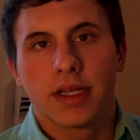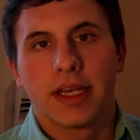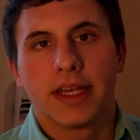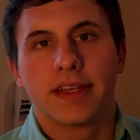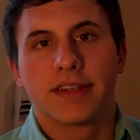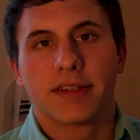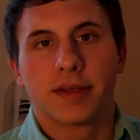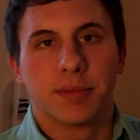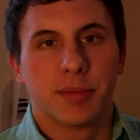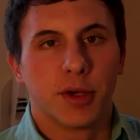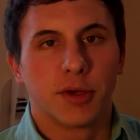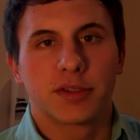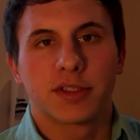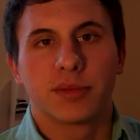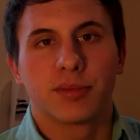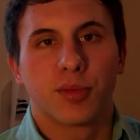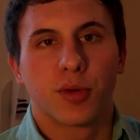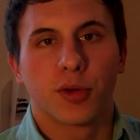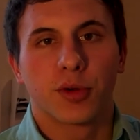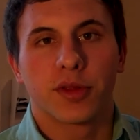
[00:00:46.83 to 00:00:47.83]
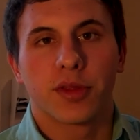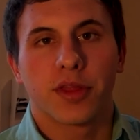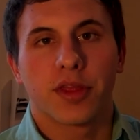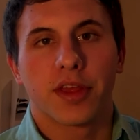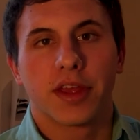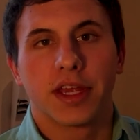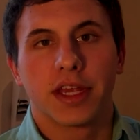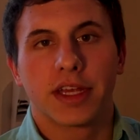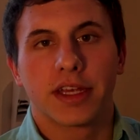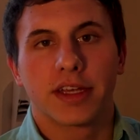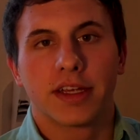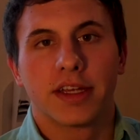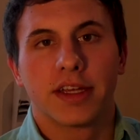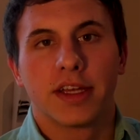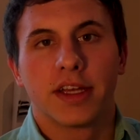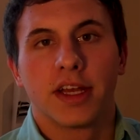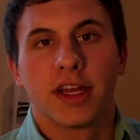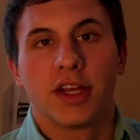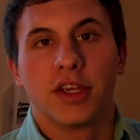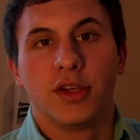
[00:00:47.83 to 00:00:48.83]
is the most important thing
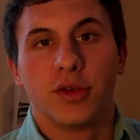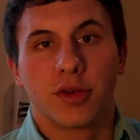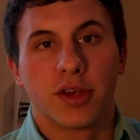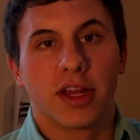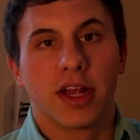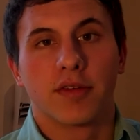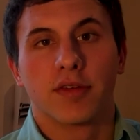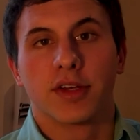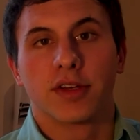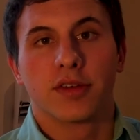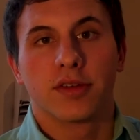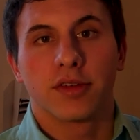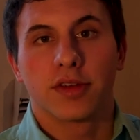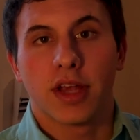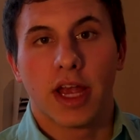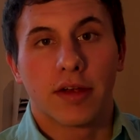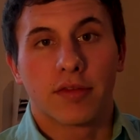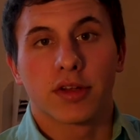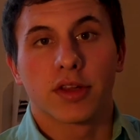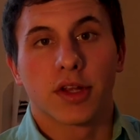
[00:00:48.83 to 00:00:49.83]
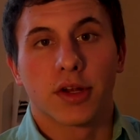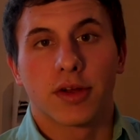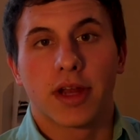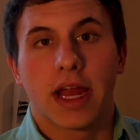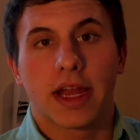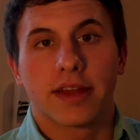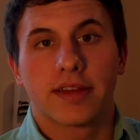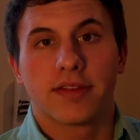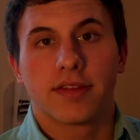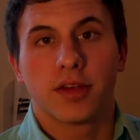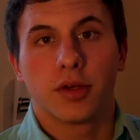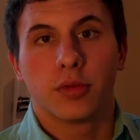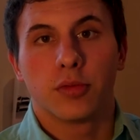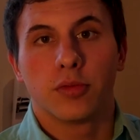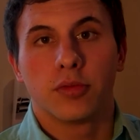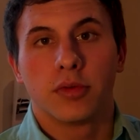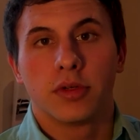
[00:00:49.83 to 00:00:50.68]
you could ever learn how to do.